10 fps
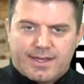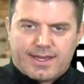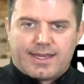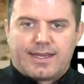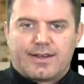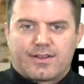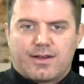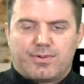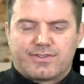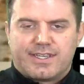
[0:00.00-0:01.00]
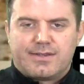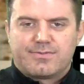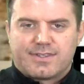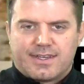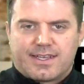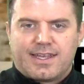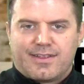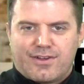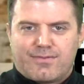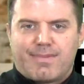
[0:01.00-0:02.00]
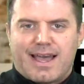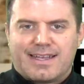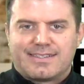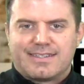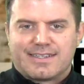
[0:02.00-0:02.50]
And a couple teams getting their bite,